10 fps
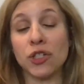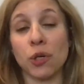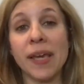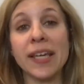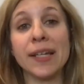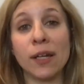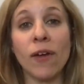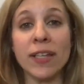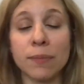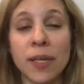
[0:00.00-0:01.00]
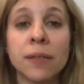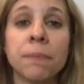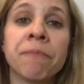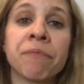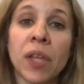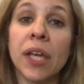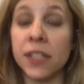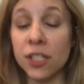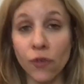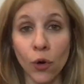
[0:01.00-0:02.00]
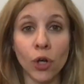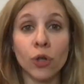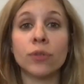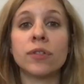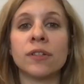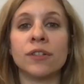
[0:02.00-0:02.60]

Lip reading: You're making an investment in these photos.